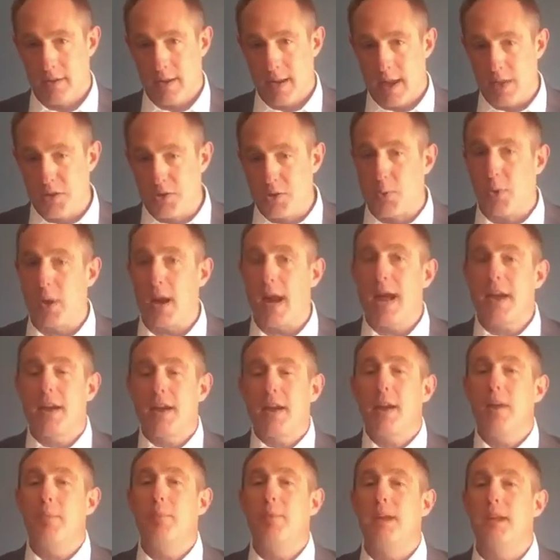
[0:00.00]
And so when I
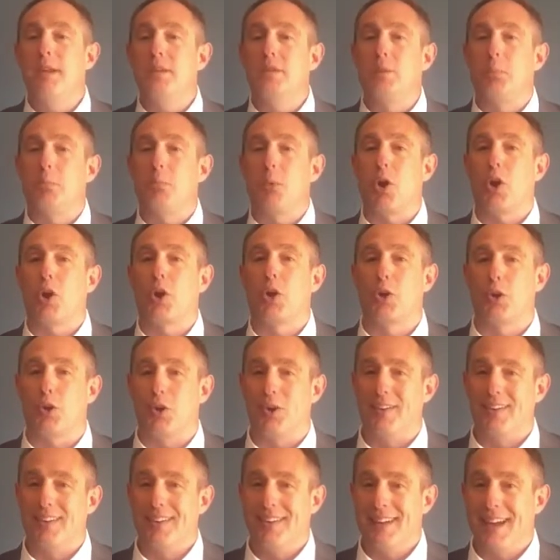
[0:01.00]
come in as a
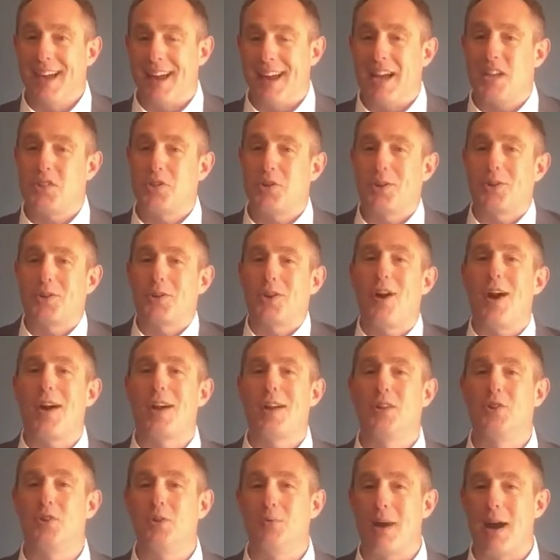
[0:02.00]
marketer and I start
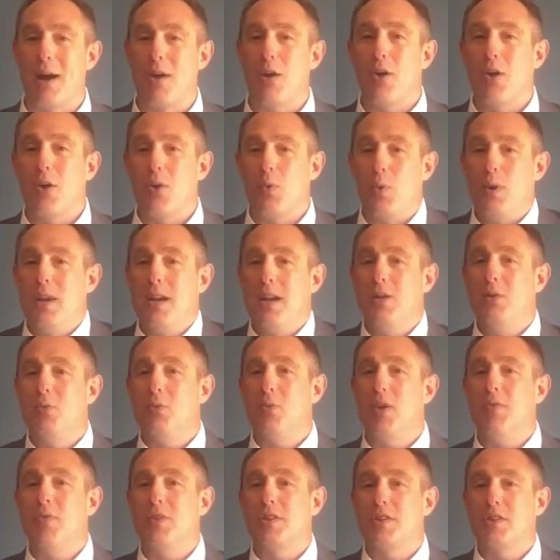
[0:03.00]
talking to you about, we need to
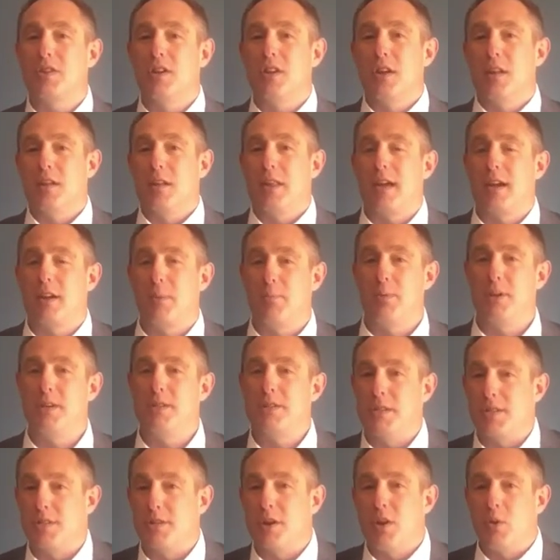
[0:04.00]
run this like a
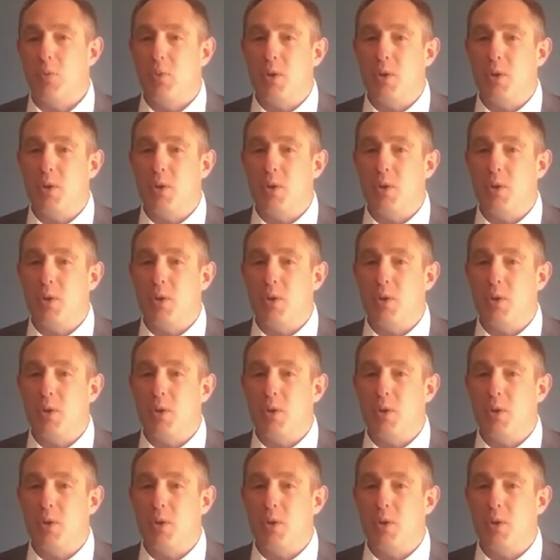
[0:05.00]
business.